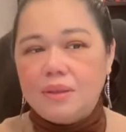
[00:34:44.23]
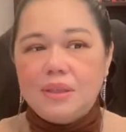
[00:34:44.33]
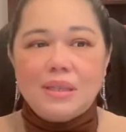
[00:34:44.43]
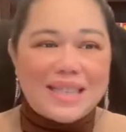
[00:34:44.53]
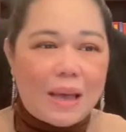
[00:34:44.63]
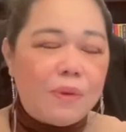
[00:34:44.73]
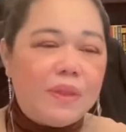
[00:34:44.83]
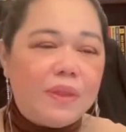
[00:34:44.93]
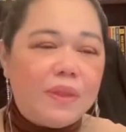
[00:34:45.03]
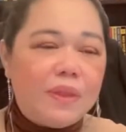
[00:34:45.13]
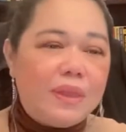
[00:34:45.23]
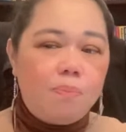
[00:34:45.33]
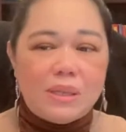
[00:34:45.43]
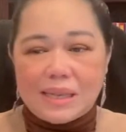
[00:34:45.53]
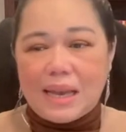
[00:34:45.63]

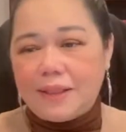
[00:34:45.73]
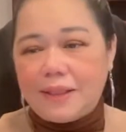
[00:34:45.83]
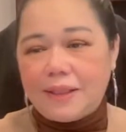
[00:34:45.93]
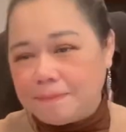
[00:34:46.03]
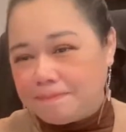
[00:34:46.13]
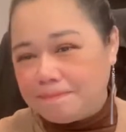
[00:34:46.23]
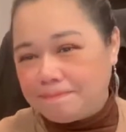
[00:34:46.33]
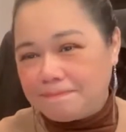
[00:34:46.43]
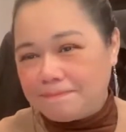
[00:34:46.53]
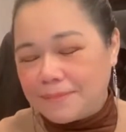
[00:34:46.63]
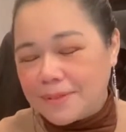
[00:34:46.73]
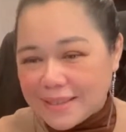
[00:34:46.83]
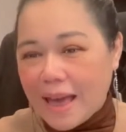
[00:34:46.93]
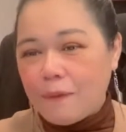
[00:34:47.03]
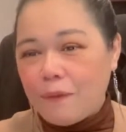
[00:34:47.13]
70%.
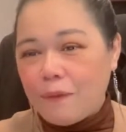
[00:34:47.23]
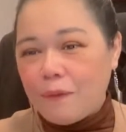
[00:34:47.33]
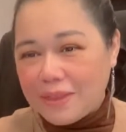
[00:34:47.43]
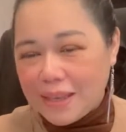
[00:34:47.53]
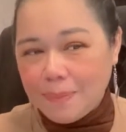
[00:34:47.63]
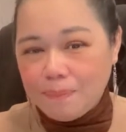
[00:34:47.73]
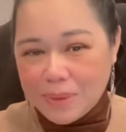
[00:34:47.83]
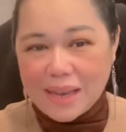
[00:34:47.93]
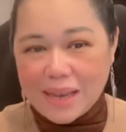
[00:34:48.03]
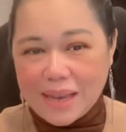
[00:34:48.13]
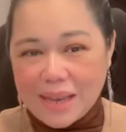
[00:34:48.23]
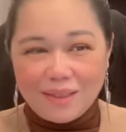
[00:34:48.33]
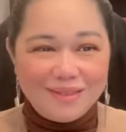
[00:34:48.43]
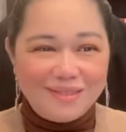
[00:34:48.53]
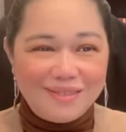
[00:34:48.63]
70%.
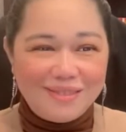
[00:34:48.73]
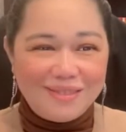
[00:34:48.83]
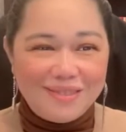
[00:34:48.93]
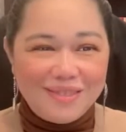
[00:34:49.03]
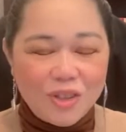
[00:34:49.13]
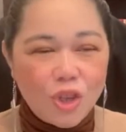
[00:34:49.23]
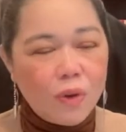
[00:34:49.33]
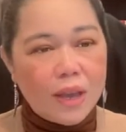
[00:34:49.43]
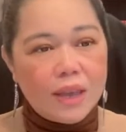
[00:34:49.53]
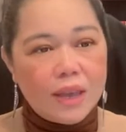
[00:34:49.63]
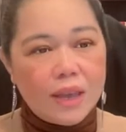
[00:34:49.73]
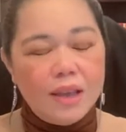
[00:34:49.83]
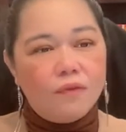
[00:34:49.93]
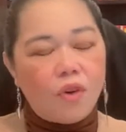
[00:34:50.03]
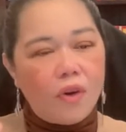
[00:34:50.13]
That's why
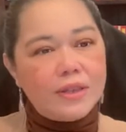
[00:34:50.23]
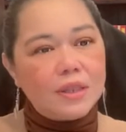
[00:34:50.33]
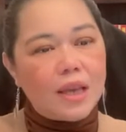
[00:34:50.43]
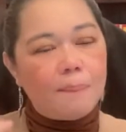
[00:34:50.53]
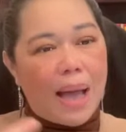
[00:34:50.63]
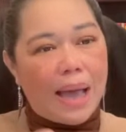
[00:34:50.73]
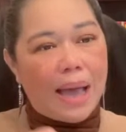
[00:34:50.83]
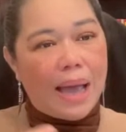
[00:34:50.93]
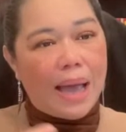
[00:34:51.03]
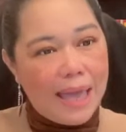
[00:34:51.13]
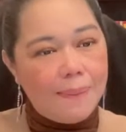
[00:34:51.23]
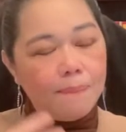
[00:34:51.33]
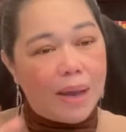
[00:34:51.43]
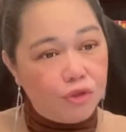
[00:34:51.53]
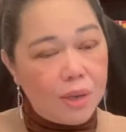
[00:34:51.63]
for us, my aim, my
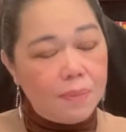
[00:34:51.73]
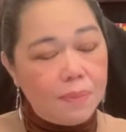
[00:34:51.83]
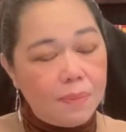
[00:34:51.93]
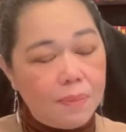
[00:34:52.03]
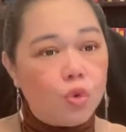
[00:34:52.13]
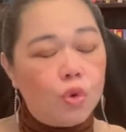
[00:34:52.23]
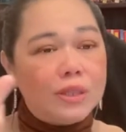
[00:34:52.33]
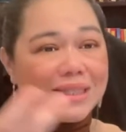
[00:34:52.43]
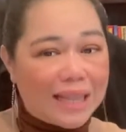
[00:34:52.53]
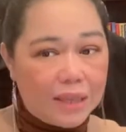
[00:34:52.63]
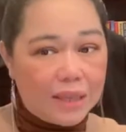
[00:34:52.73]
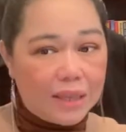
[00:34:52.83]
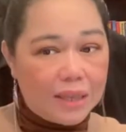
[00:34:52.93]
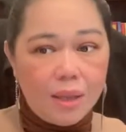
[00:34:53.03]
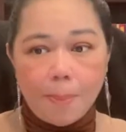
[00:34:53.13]
dream is to
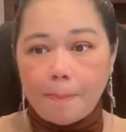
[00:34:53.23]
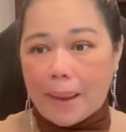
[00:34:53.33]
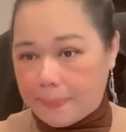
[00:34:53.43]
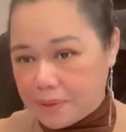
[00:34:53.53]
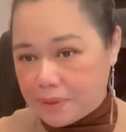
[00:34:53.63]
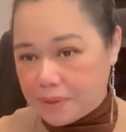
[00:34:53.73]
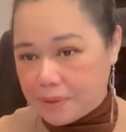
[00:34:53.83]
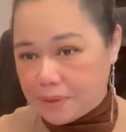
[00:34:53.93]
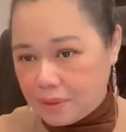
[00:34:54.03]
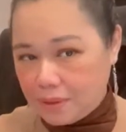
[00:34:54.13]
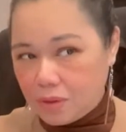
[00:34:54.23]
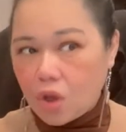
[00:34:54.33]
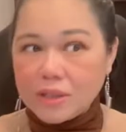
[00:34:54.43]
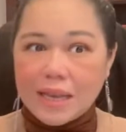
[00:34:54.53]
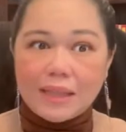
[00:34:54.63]
settle my debts. Not
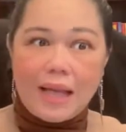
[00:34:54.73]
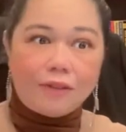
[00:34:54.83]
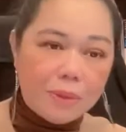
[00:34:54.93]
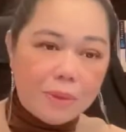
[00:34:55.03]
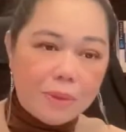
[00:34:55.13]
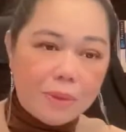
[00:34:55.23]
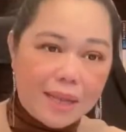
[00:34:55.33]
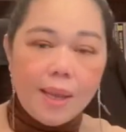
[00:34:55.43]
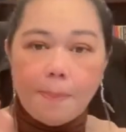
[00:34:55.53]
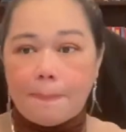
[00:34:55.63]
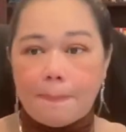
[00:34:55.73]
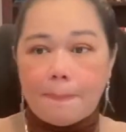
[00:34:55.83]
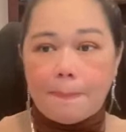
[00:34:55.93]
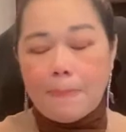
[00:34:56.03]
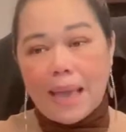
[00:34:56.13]
settle 100%, but
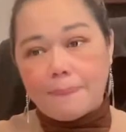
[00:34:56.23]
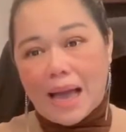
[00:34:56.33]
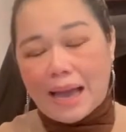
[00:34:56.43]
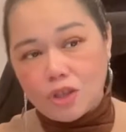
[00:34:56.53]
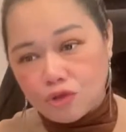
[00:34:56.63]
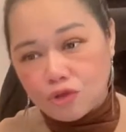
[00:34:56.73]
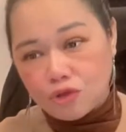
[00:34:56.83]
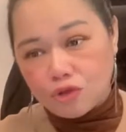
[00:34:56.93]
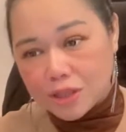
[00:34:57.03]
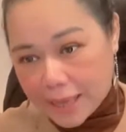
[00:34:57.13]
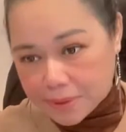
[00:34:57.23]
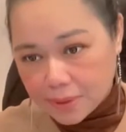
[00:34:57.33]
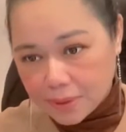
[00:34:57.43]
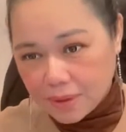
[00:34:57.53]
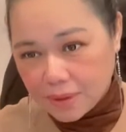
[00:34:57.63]
pay up the high interest debts.
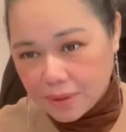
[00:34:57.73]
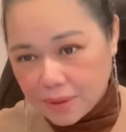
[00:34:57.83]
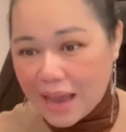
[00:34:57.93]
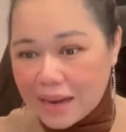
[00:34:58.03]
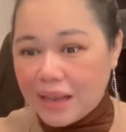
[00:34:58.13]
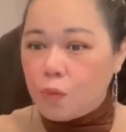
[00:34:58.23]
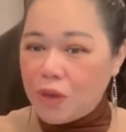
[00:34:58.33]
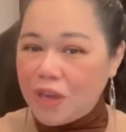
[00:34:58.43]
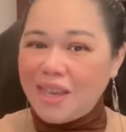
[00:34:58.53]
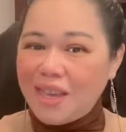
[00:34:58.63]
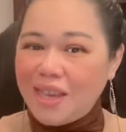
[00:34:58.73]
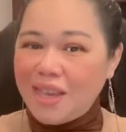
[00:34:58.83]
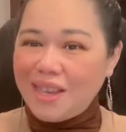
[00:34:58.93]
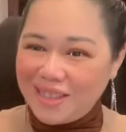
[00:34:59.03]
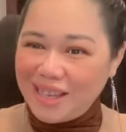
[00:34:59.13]
And we
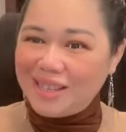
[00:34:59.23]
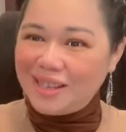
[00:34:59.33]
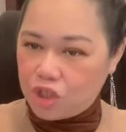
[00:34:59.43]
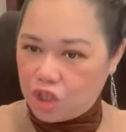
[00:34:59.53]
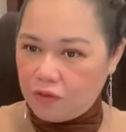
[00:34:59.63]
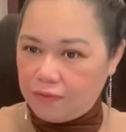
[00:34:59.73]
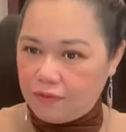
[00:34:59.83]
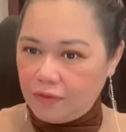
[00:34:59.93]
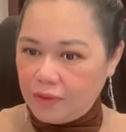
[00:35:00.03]
did achieve.